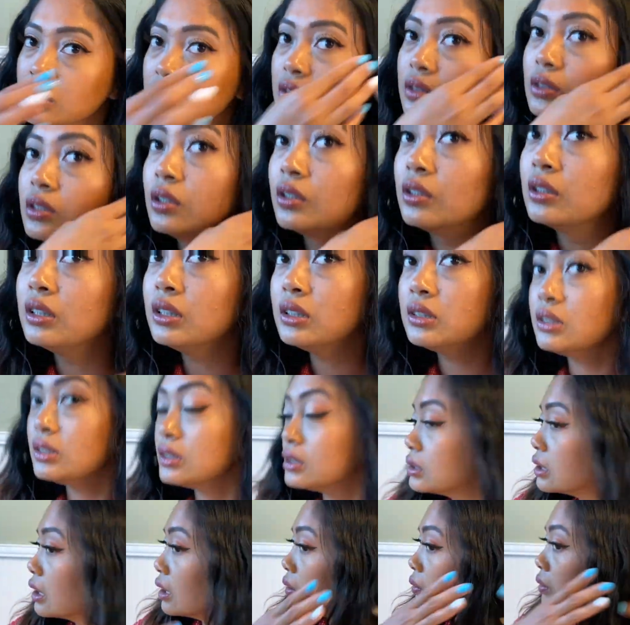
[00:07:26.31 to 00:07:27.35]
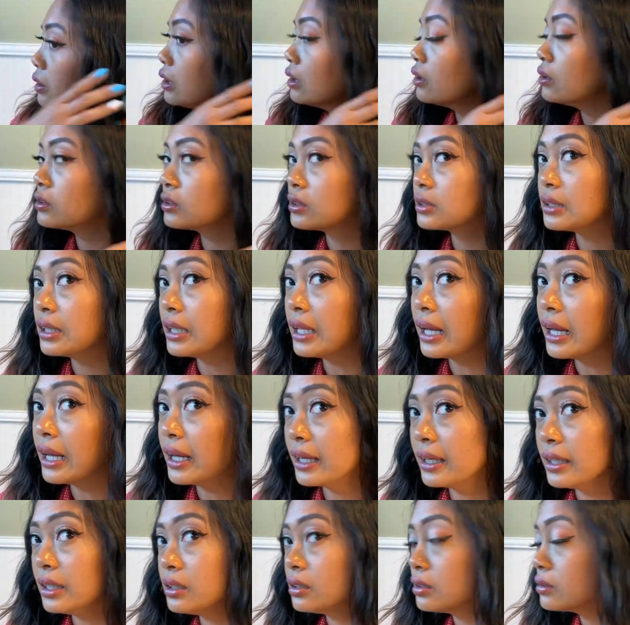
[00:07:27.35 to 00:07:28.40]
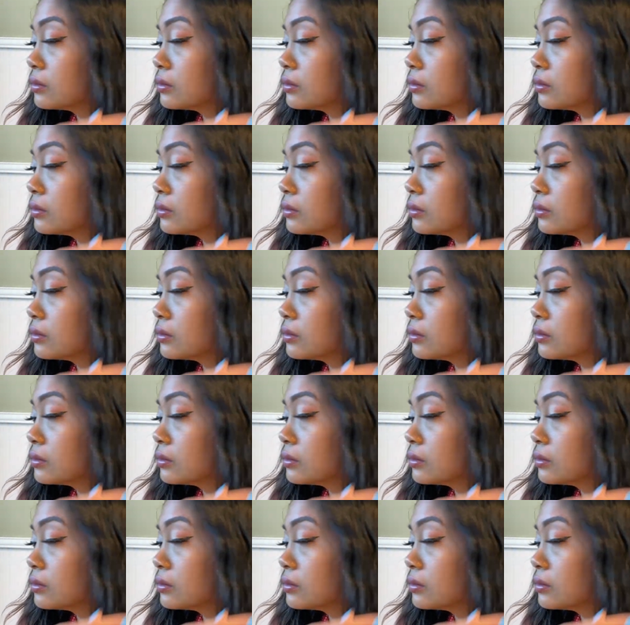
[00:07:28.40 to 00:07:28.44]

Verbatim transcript: So this is how it looks like.